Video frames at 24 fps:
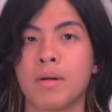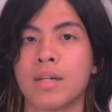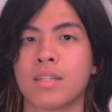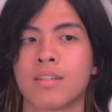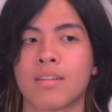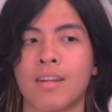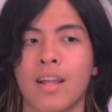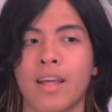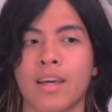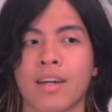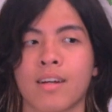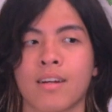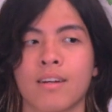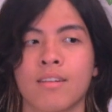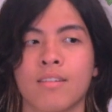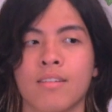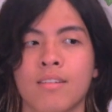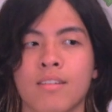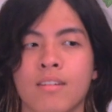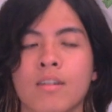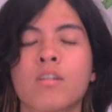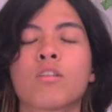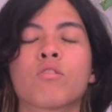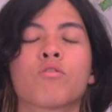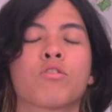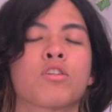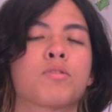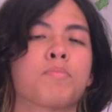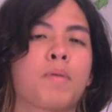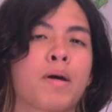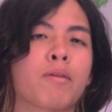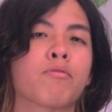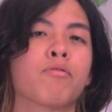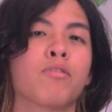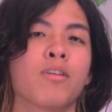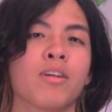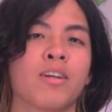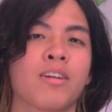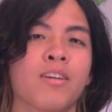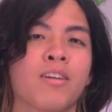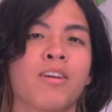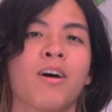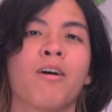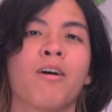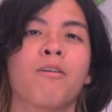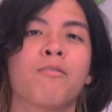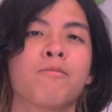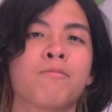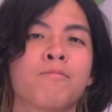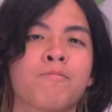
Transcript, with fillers: But like, respectfully, you know?